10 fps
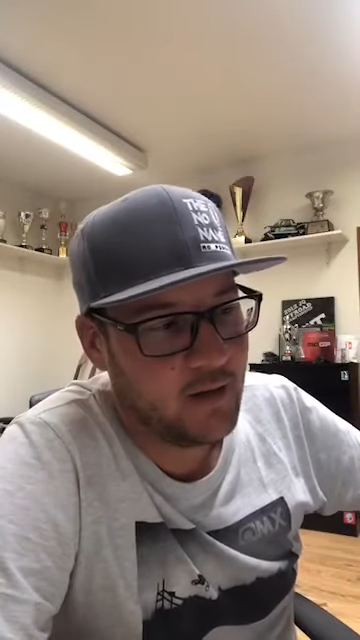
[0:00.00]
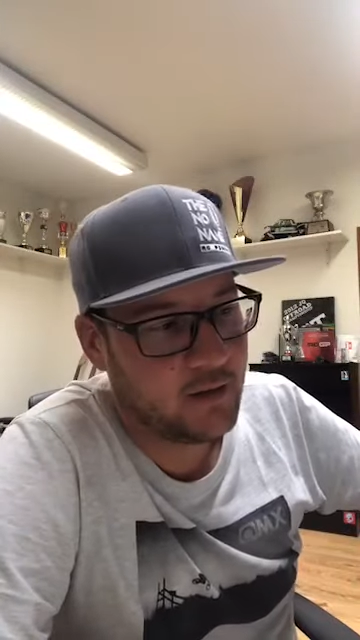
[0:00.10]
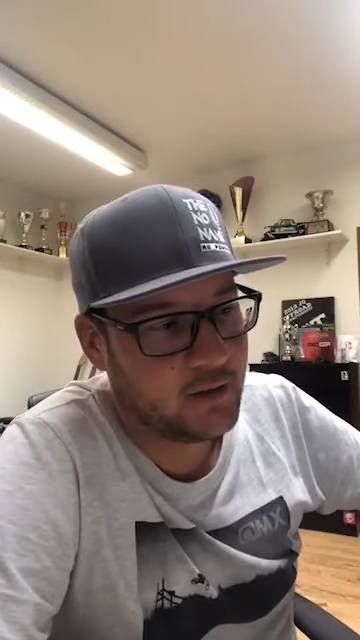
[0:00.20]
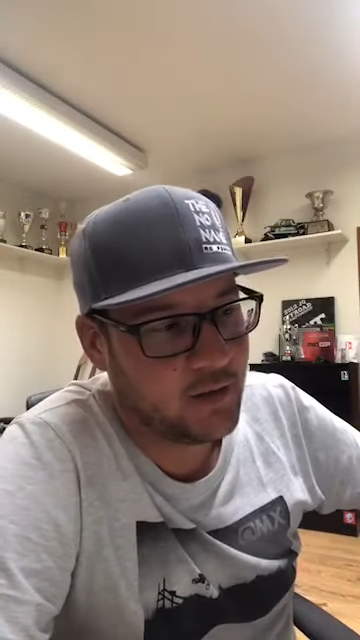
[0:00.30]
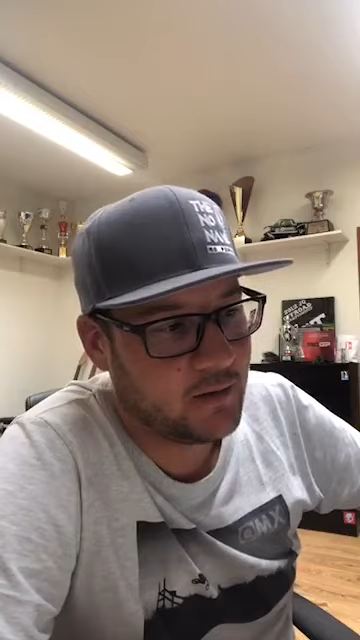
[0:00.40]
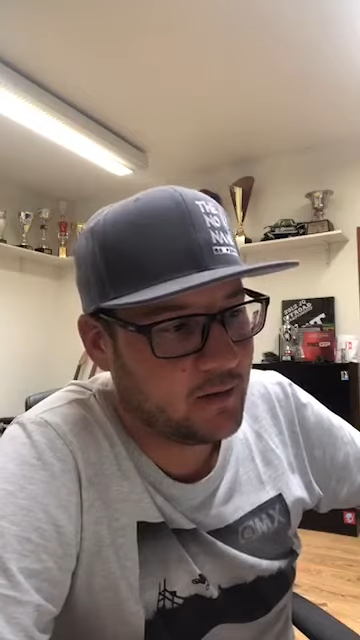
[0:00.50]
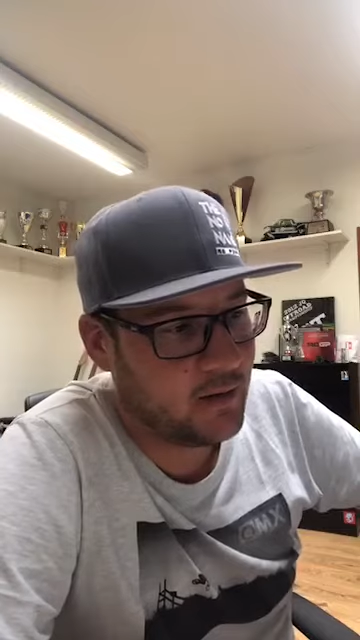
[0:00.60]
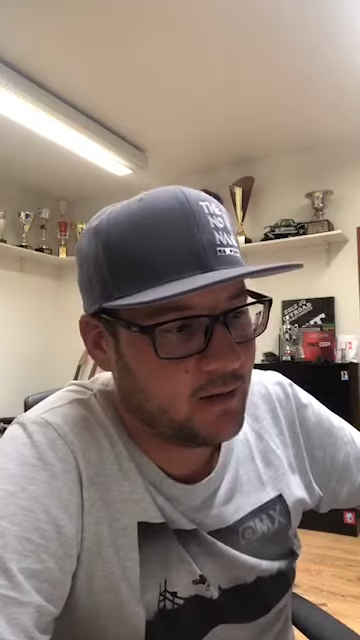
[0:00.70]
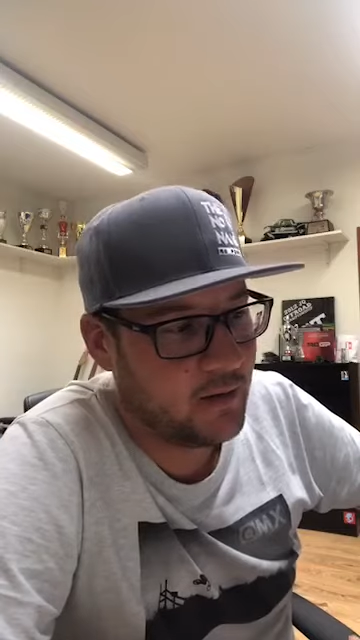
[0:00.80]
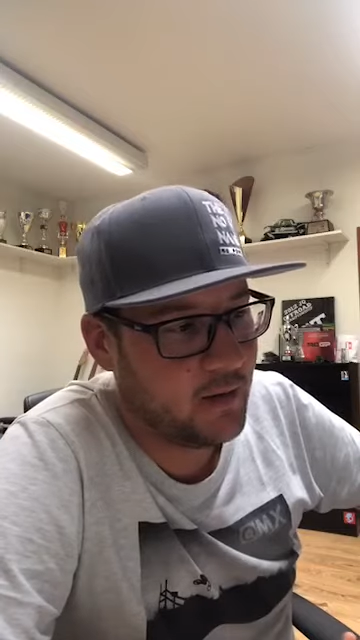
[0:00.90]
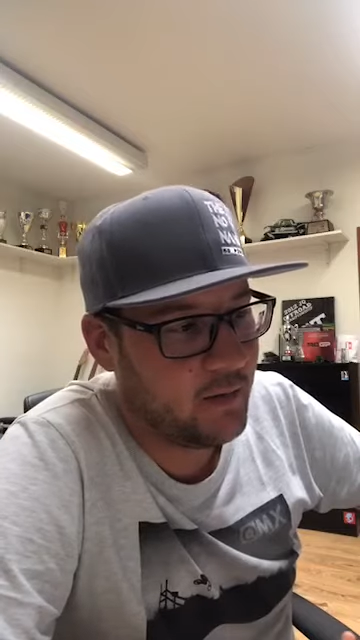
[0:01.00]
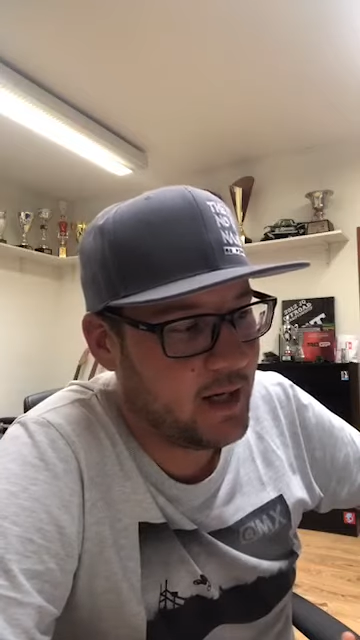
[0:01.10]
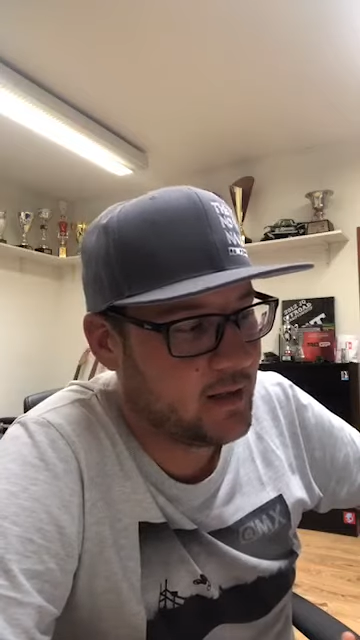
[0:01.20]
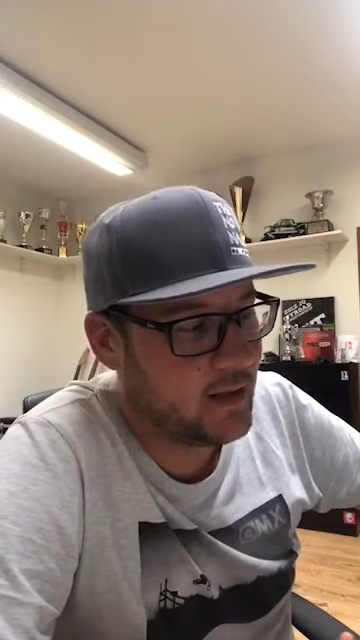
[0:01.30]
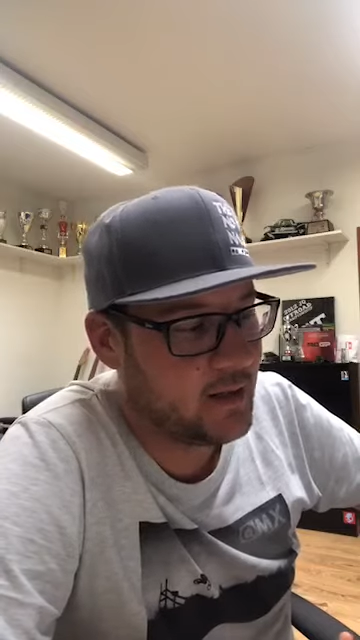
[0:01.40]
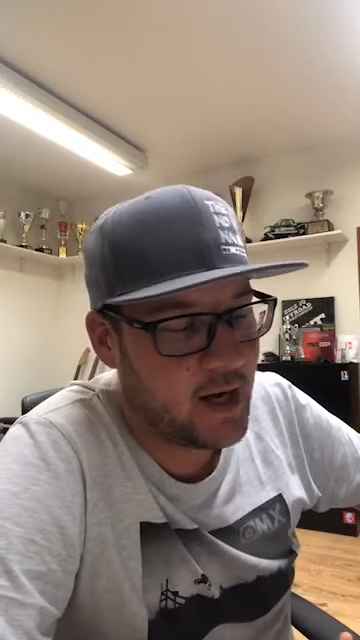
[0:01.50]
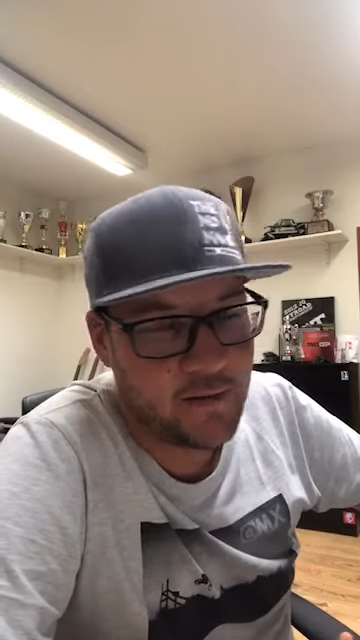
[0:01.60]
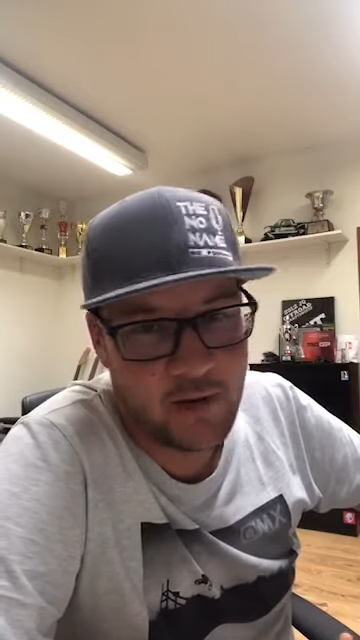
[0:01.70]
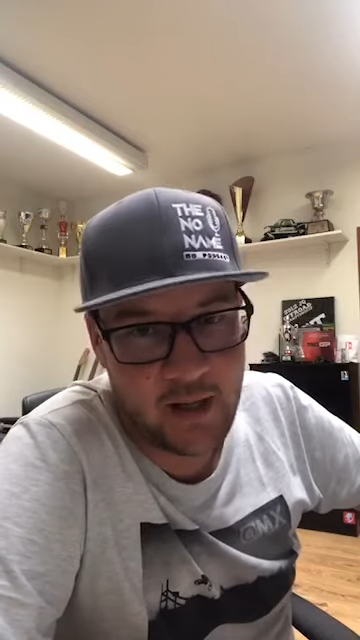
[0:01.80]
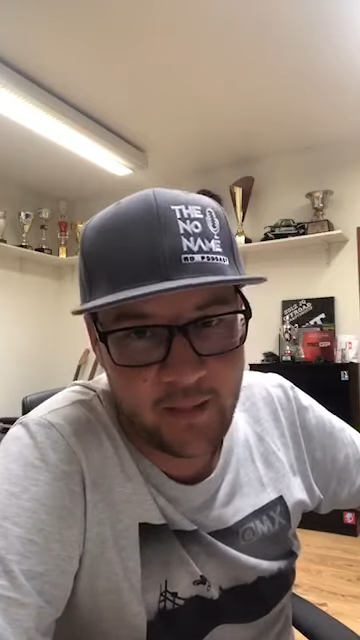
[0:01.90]
So the races
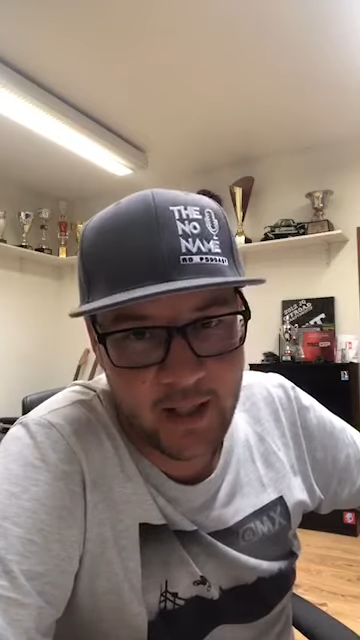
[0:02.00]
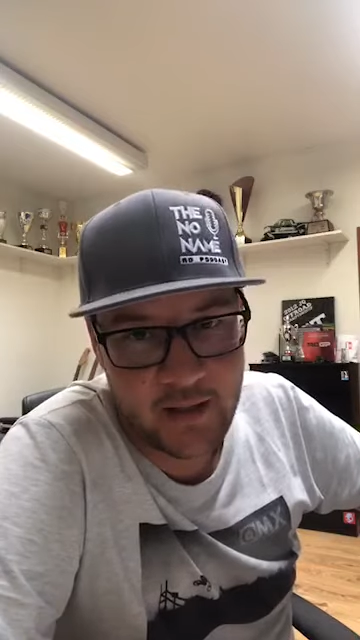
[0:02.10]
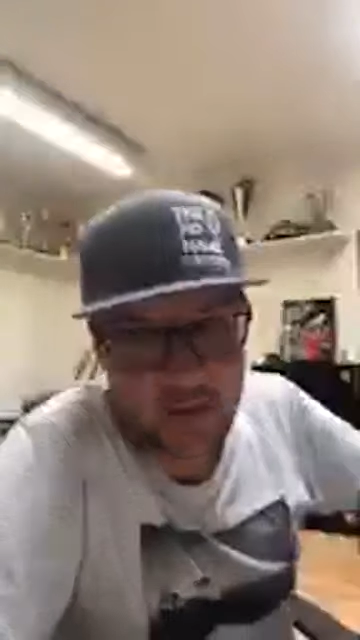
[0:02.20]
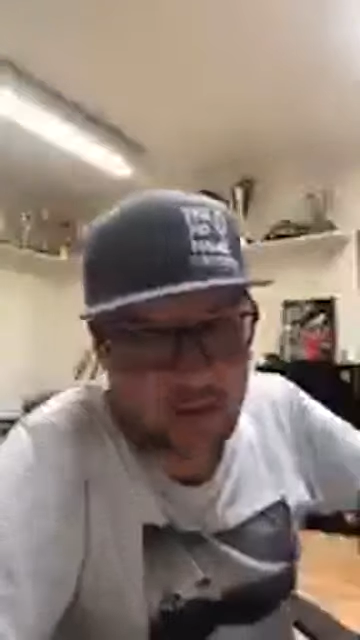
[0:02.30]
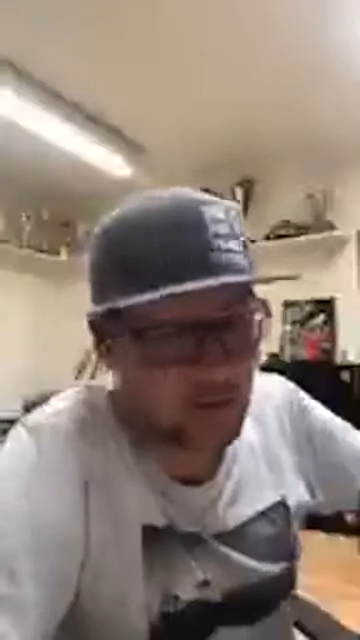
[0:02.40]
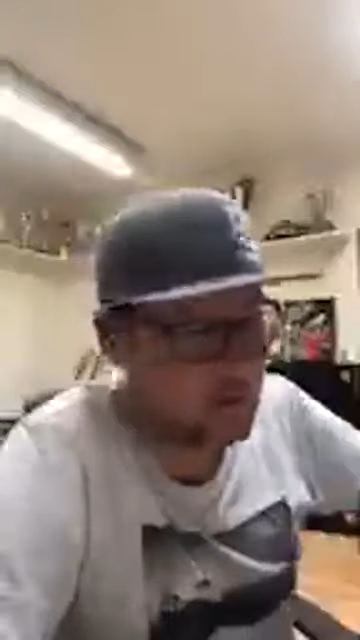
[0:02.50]
have a limit.